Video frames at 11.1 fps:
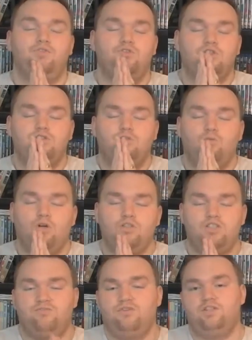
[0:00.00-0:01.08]
just
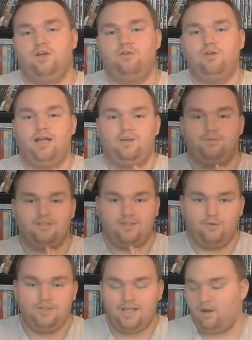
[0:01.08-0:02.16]
watch this video, and I'm going to
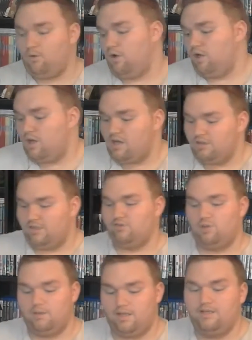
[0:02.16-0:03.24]
tell you now,
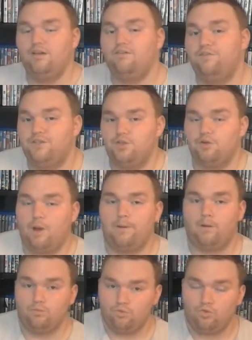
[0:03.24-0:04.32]
there's going to be another video
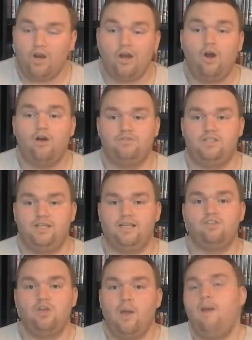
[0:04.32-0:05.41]
coming up right after
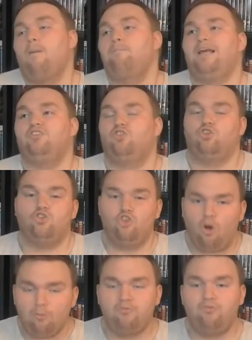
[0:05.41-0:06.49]
this based on the
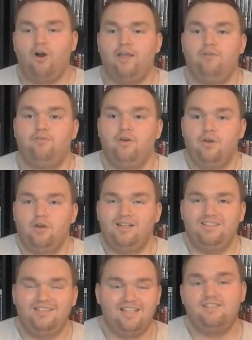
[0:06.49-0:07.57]
top 5
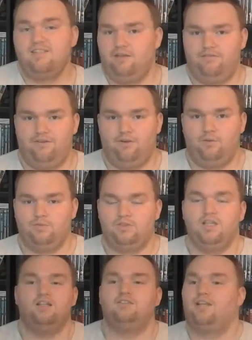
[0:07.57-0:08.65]
Disney
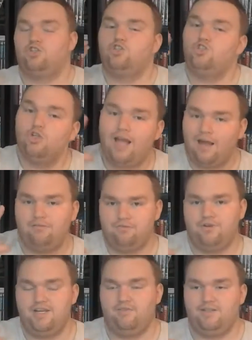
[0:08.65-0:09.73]
films that should have
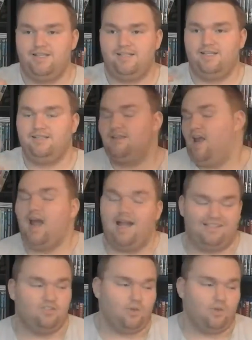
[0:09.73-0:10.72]
3D releases and the